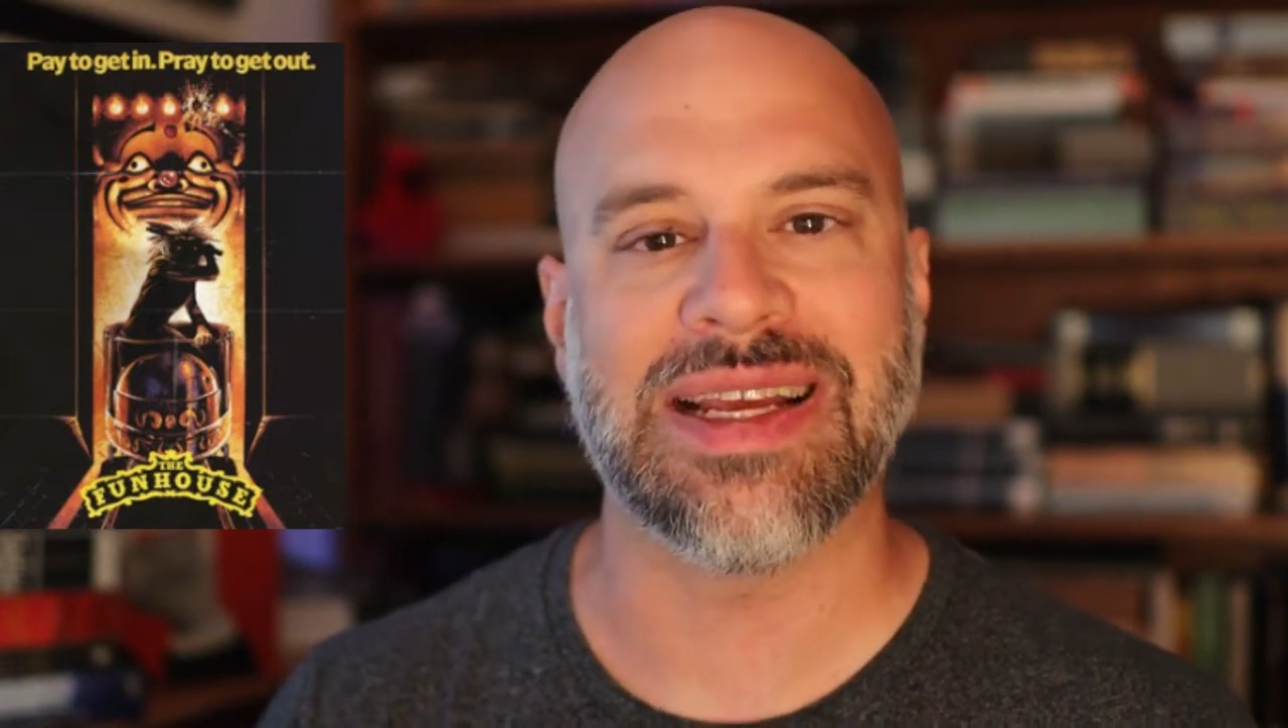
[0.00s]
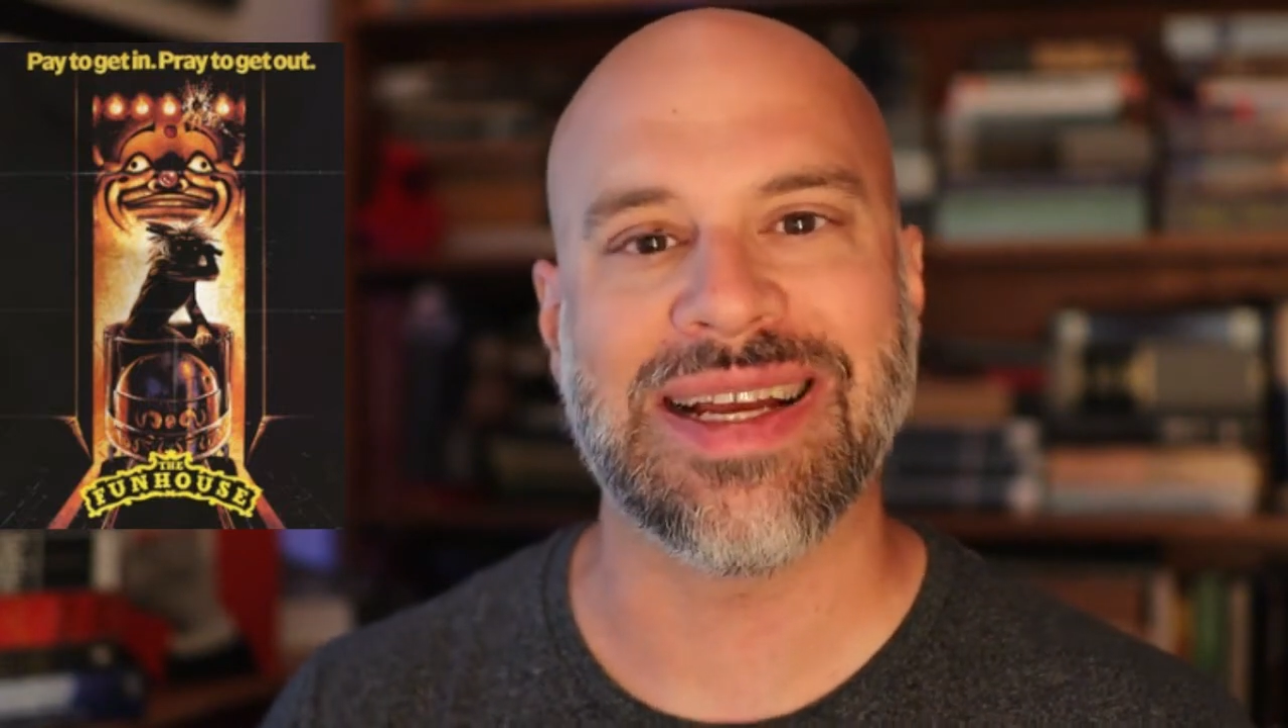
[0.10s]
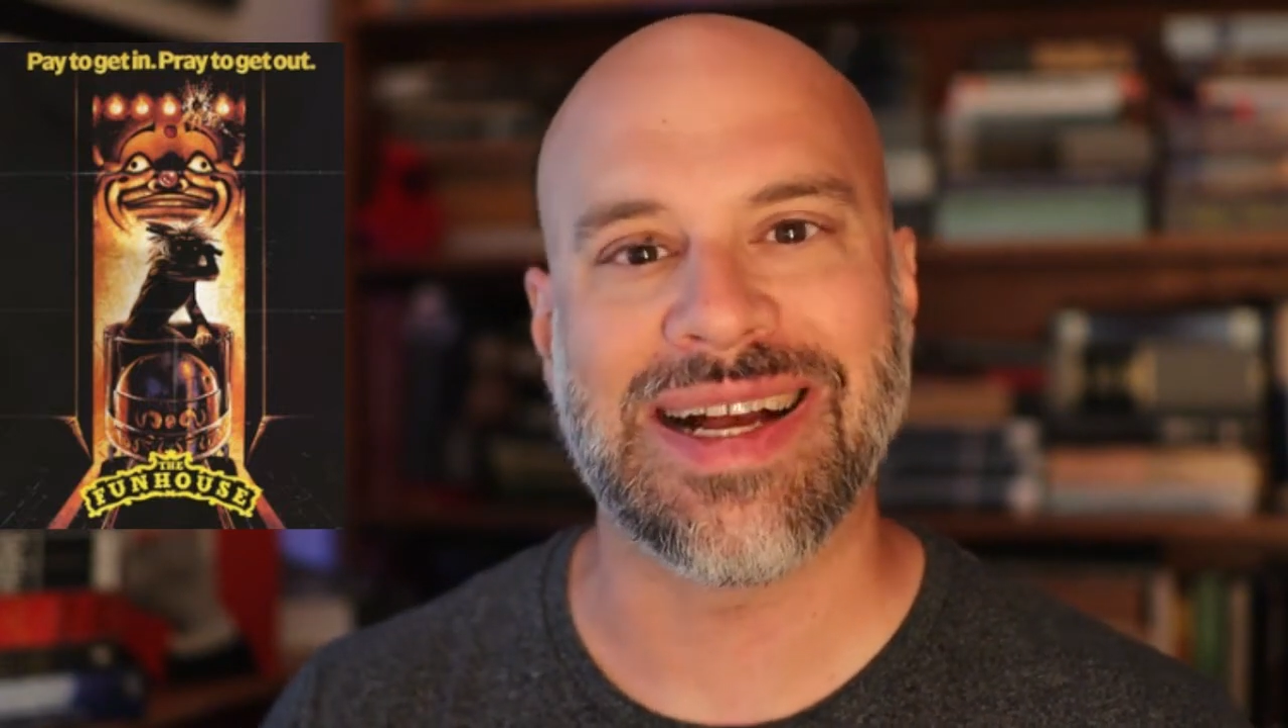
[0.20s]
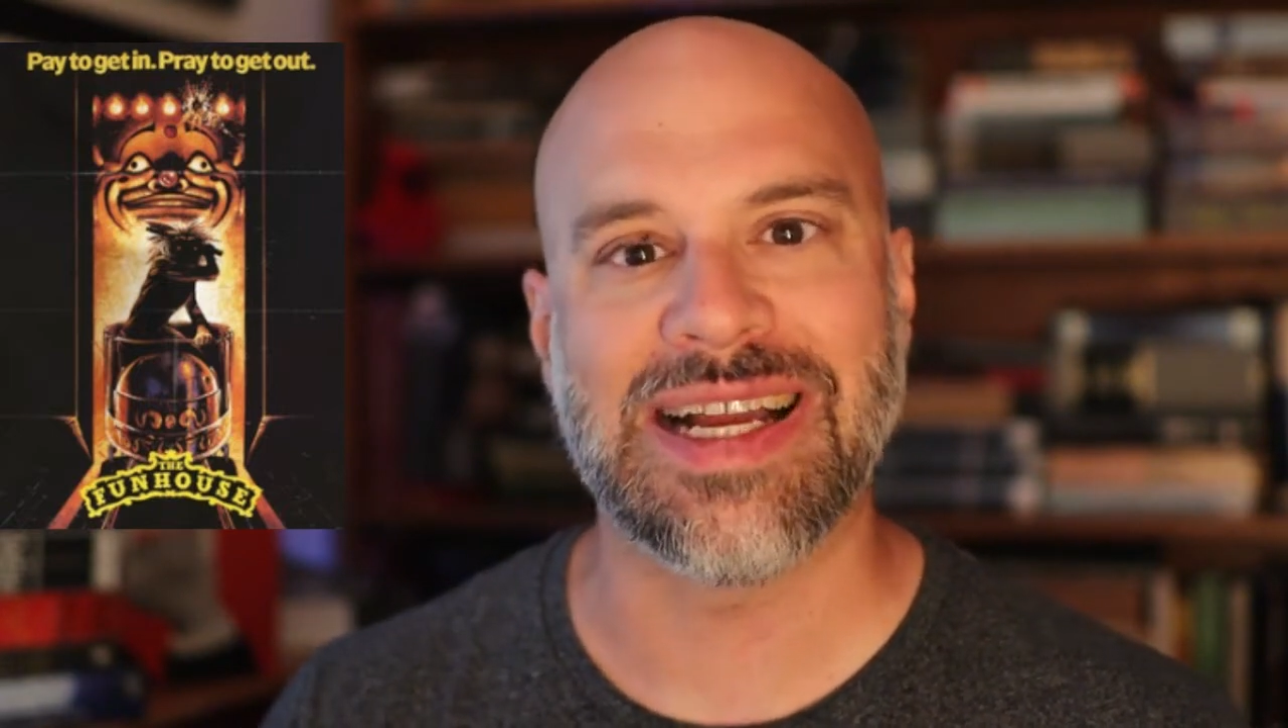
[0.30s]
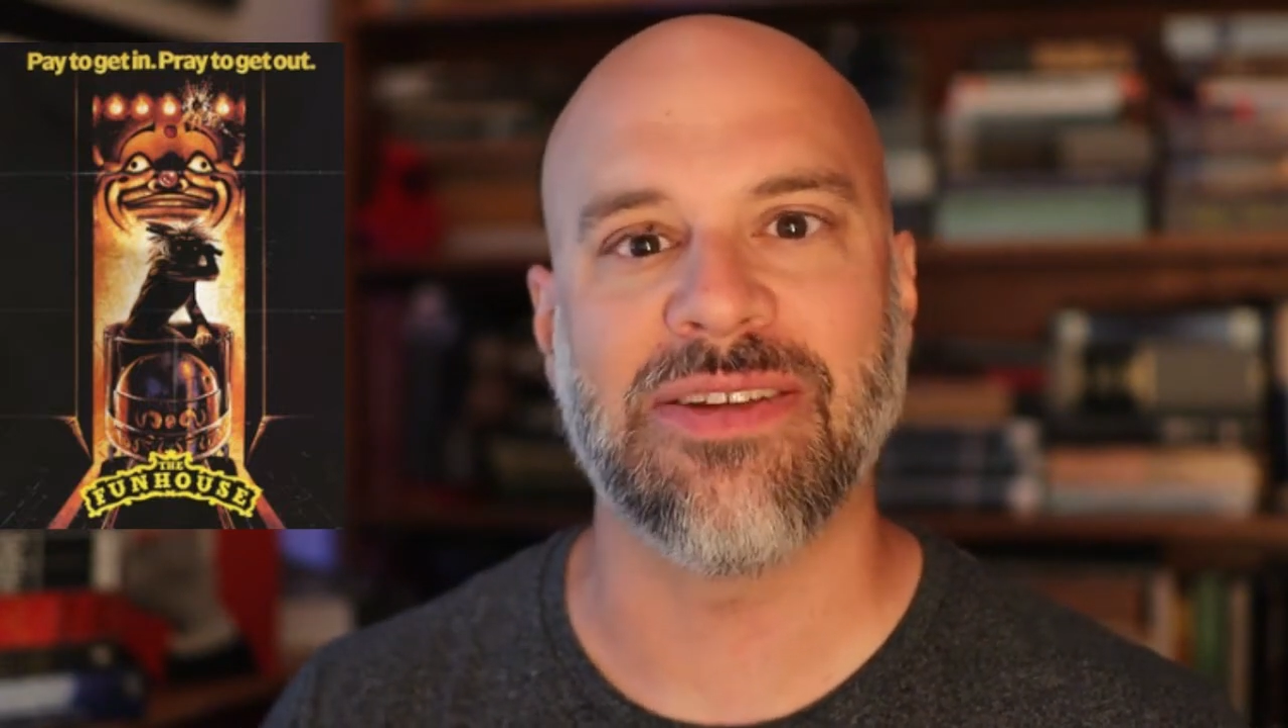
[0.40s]

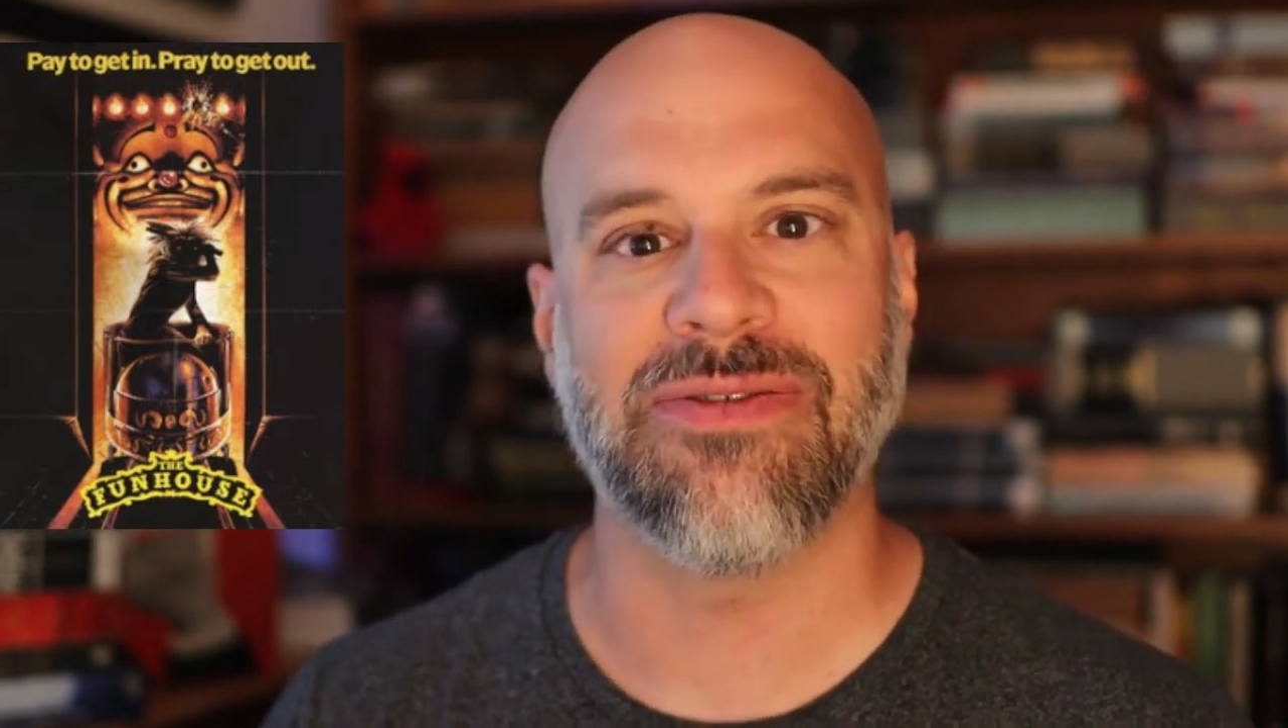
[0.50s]
kind of